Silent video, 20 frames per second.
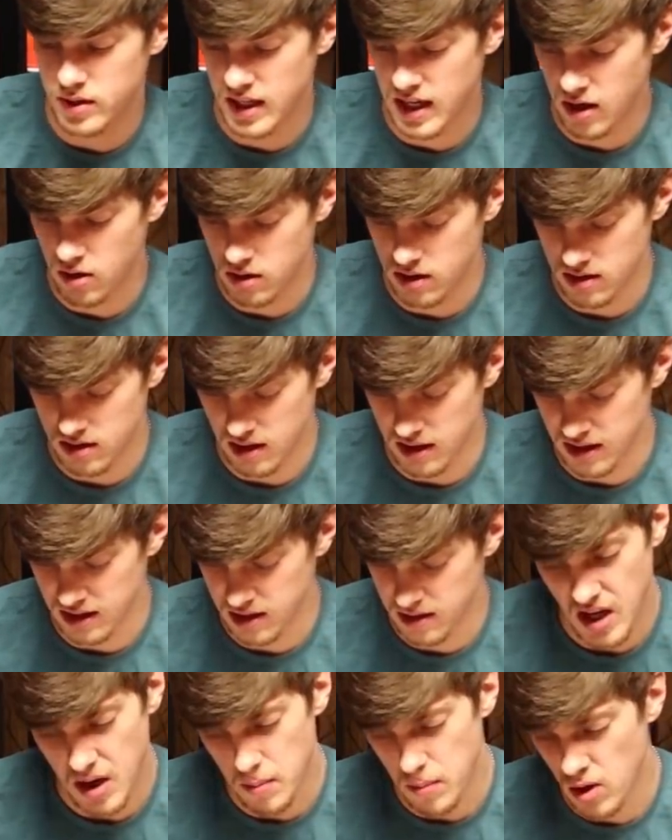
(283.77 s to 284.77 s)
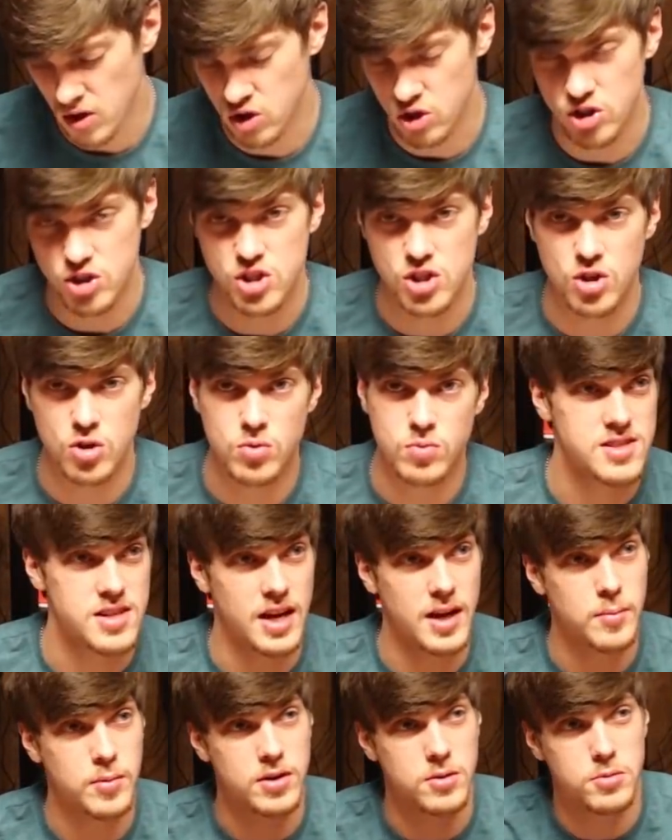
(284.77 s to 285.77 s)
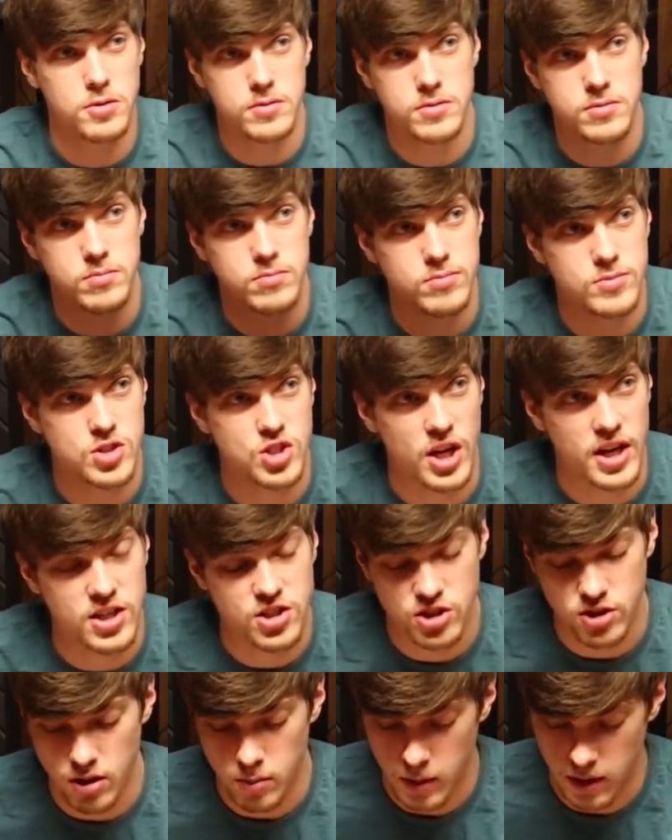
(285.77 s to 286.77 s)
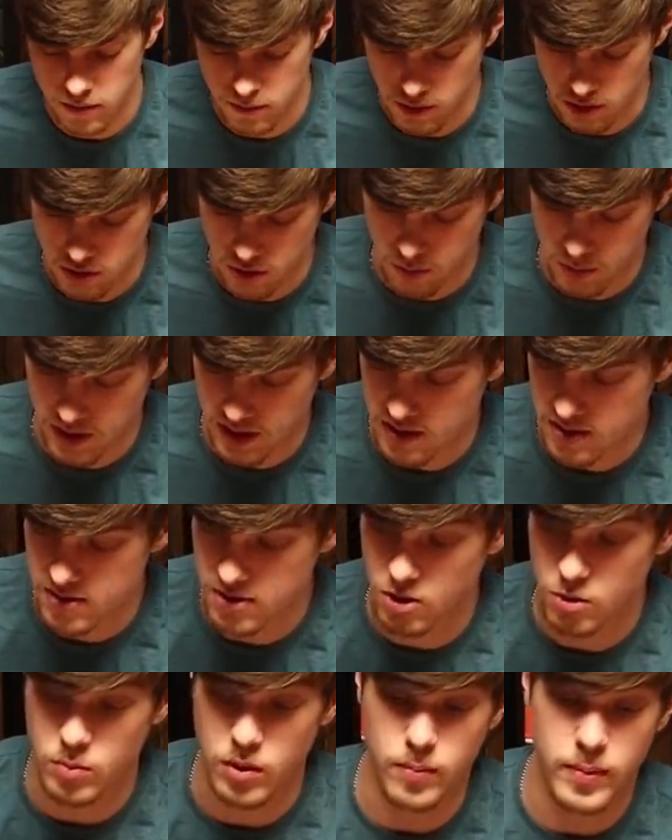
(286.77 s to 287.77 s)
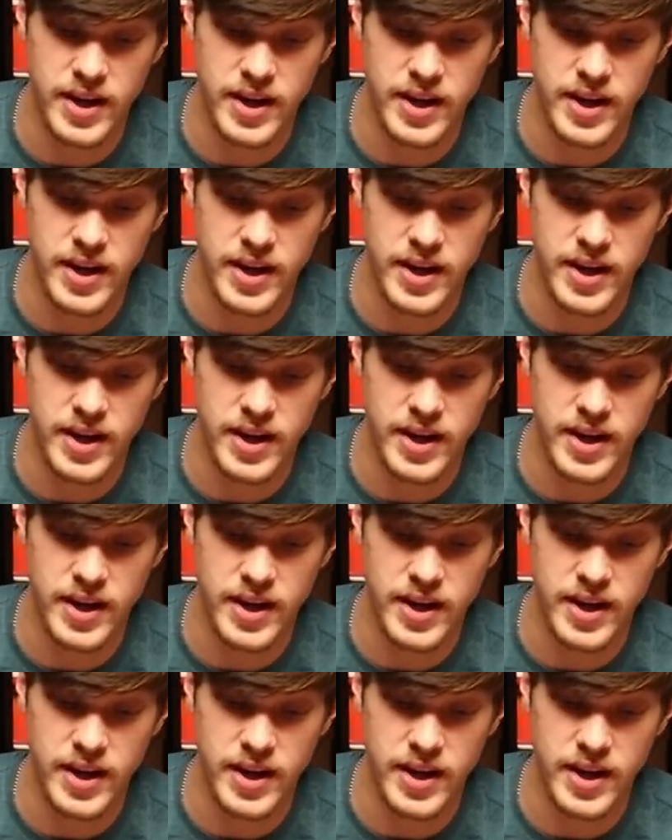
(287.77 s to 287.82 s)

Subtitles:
be out in a month or 2, because I am going to be changing all my filter pads soon. But